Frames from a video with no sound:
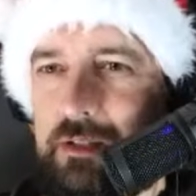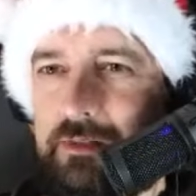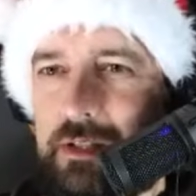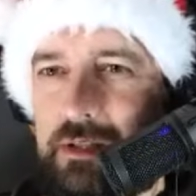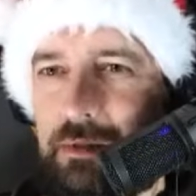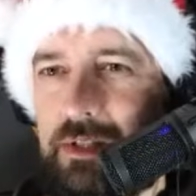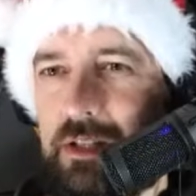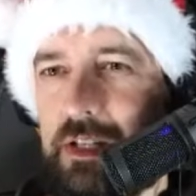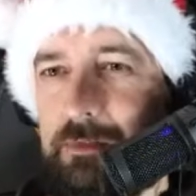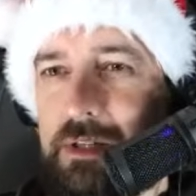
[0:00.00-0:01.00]
these 20
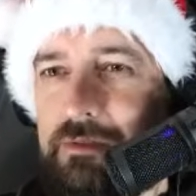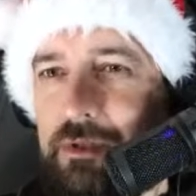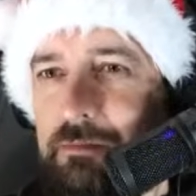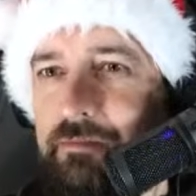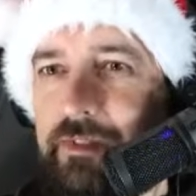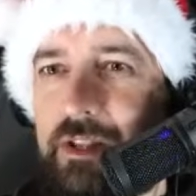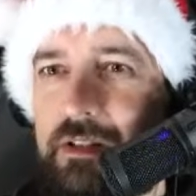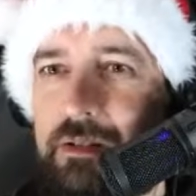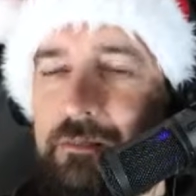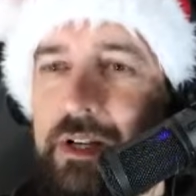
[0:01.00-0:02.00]
GB from the
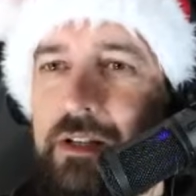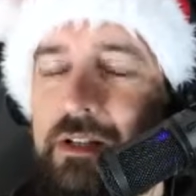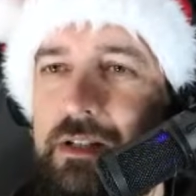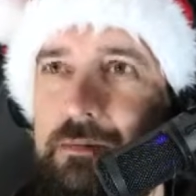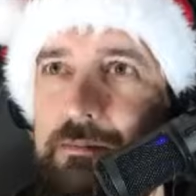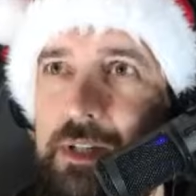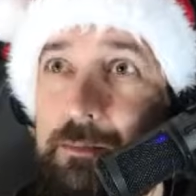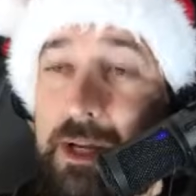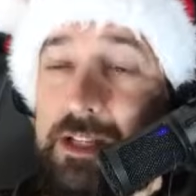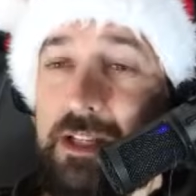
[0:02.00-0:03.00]

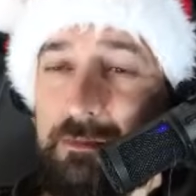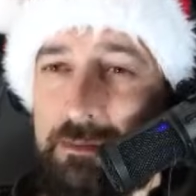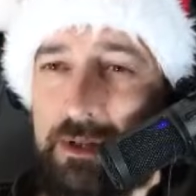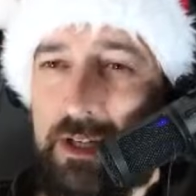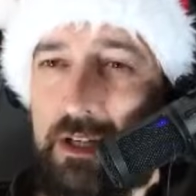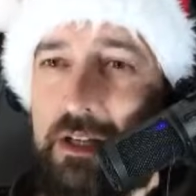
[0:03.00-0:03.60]
remaining memory.